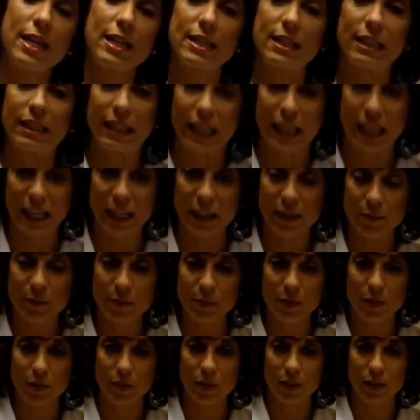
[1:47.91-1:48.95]
is
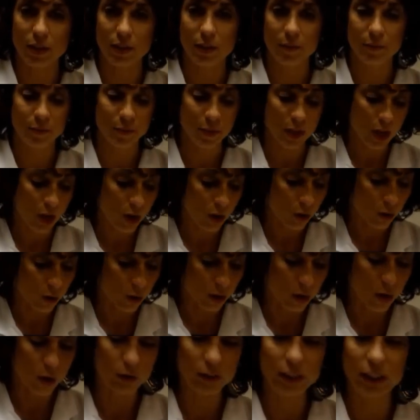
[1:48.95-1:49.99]
lame,
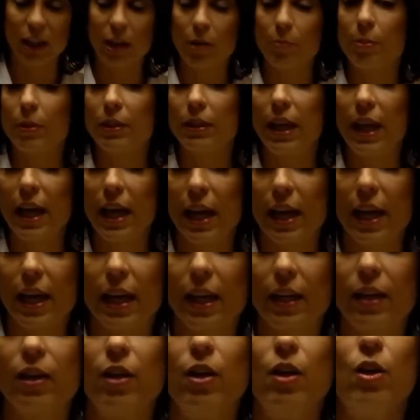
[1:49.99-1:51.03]
or holding up a
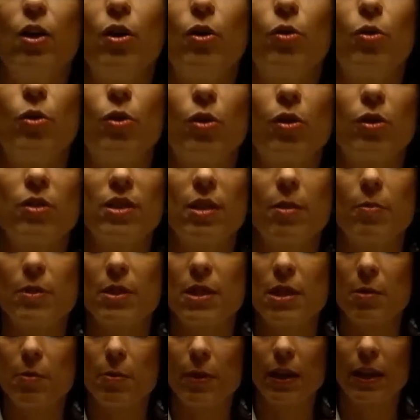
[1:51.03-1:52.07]
leg, or
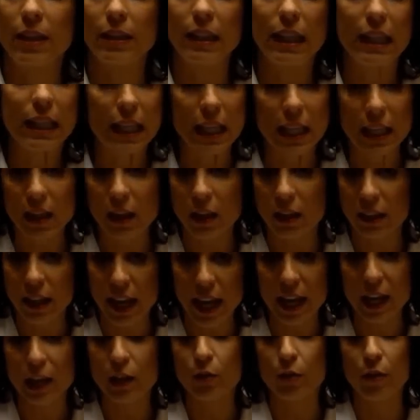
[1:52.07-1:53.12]
seems to be licking a
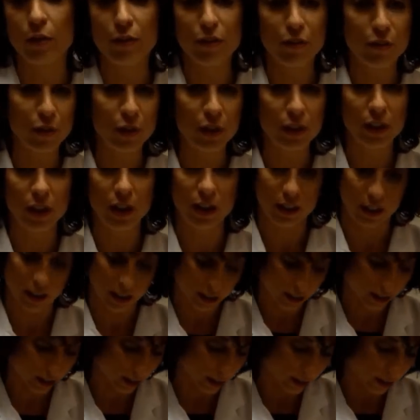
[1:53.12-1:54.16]
leg or a foot
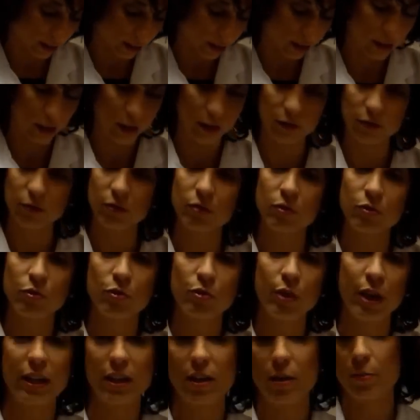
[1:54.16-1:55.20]
in a
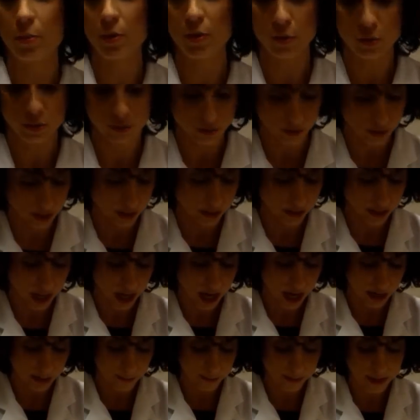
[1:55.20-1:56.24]
great number of
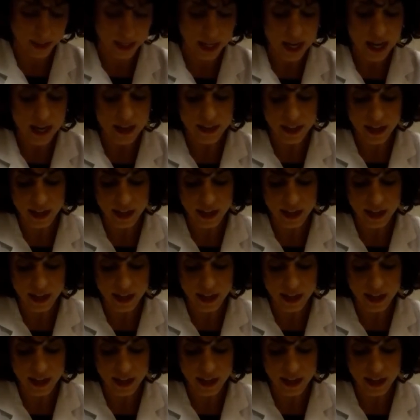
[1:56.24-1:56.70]
times,